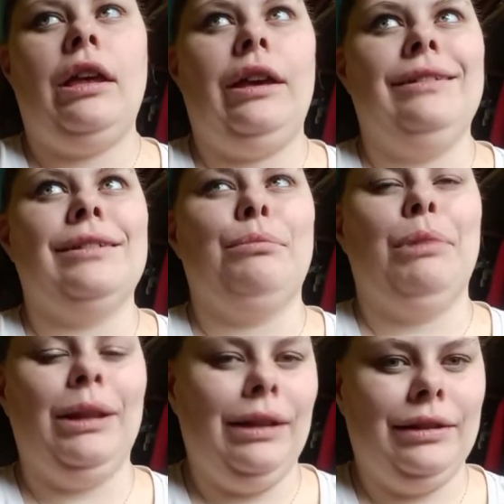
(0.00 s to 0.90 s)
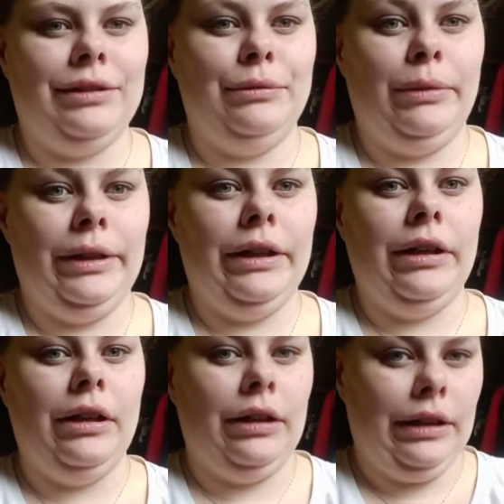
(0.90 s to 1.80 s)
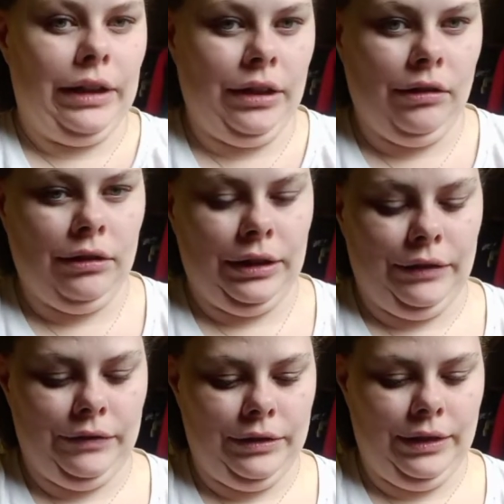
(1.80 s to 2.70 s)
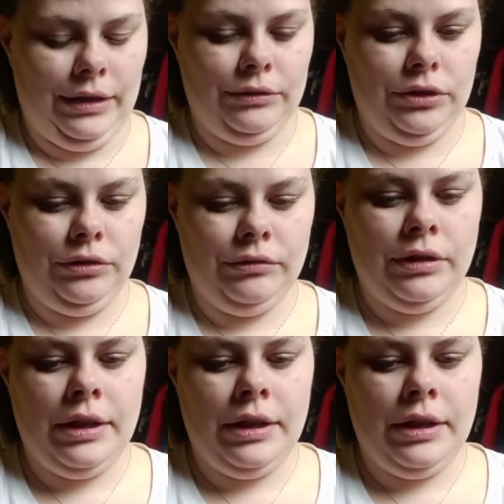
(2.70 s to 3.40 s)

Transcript: is a bloody winner and i can't even tell you